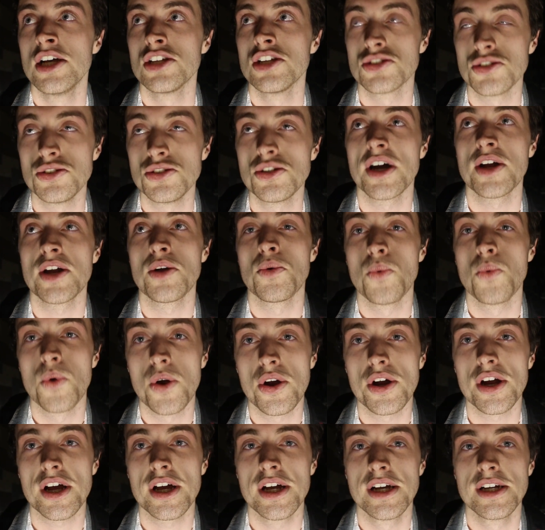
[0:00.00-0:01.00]
So you gotta
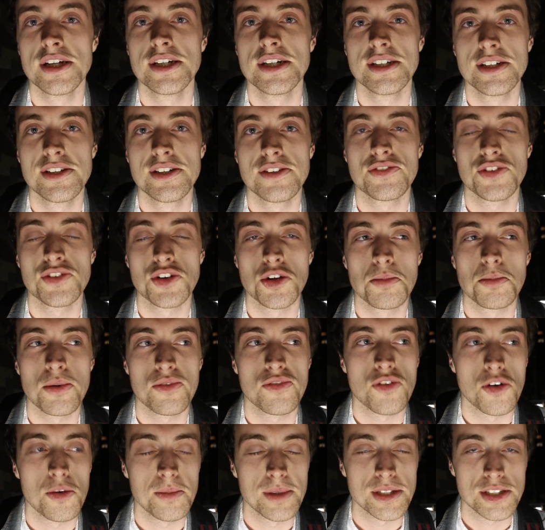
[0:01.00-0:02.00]
work for your
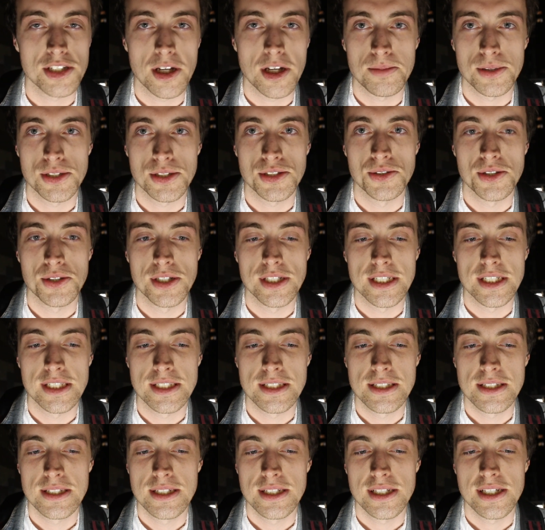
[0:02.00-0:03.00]
performance
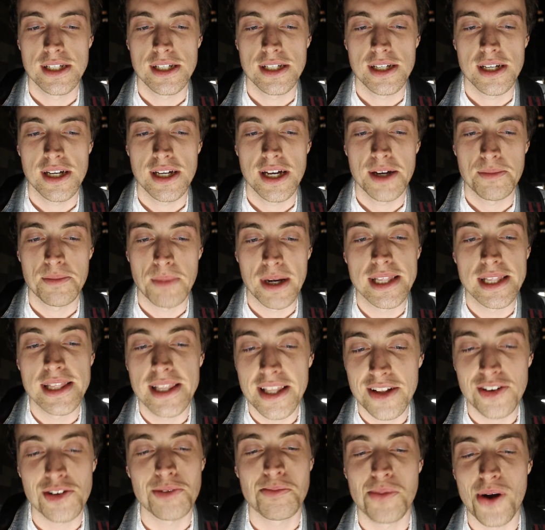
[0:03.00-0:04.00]
opportunities. And my
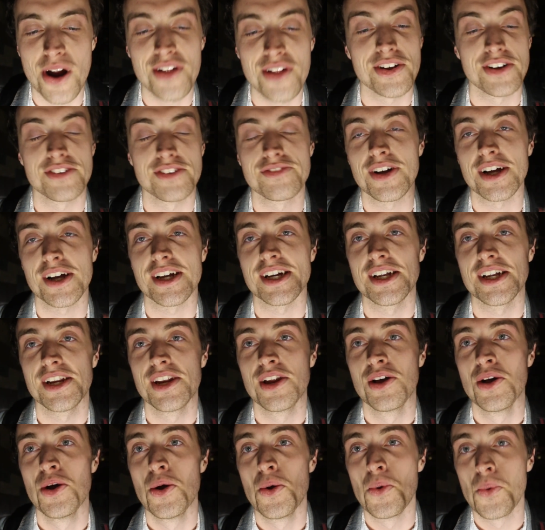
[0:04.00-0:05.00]
little brother fucking
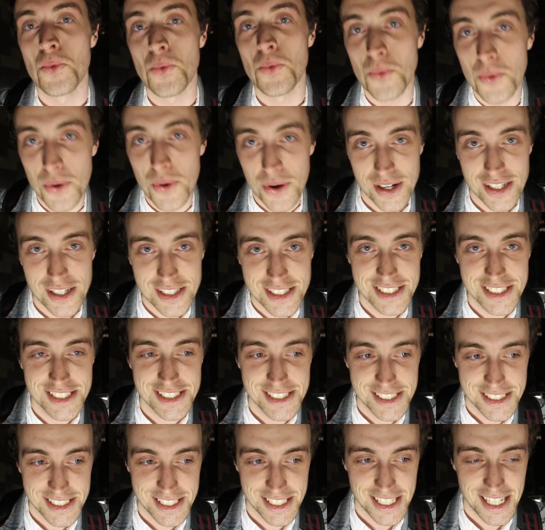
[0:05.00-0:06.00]
worked
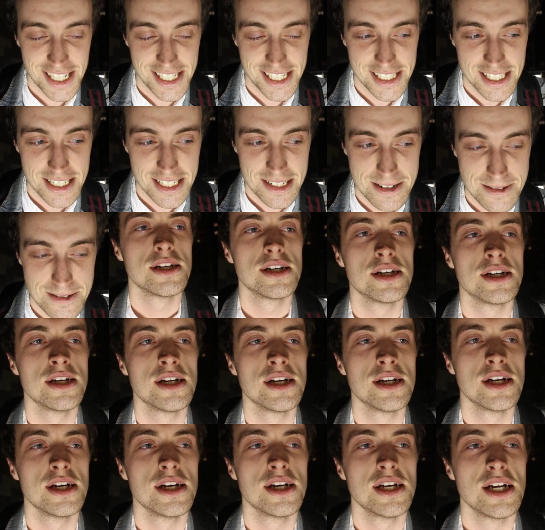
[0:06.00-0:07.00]
tonight.
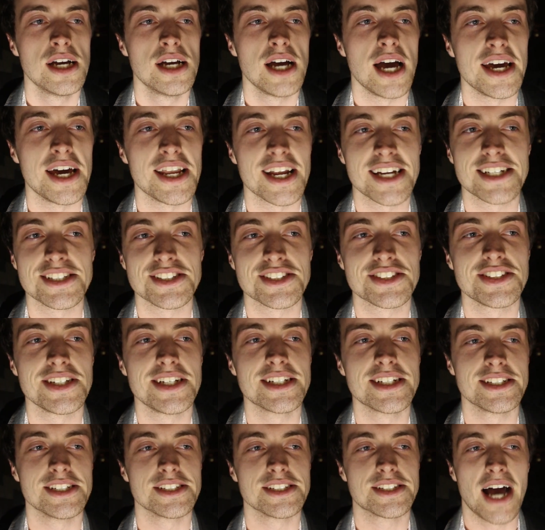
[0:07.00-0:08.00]
And I can
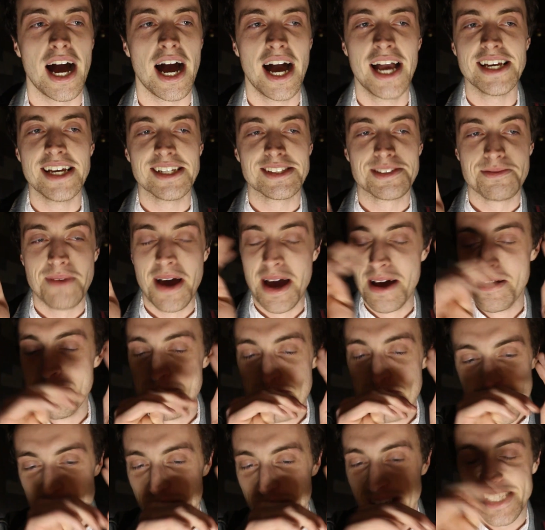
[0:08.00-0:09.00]
see it in his eyes, man.
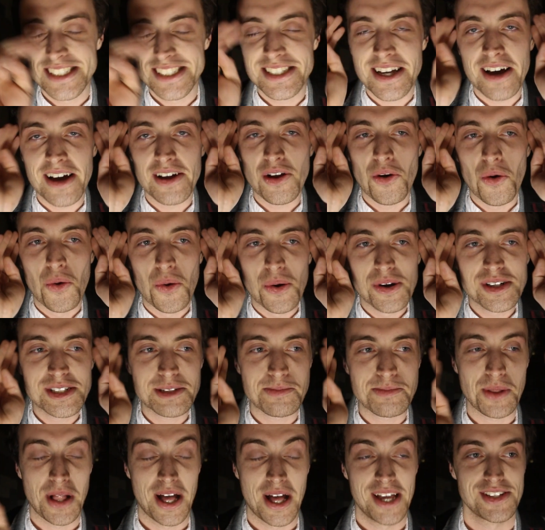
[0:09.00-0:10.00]
He's got
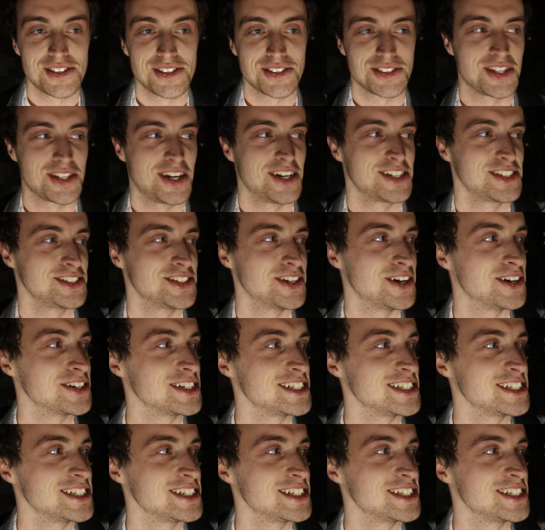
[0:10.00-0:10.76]
horse blinders on, you know?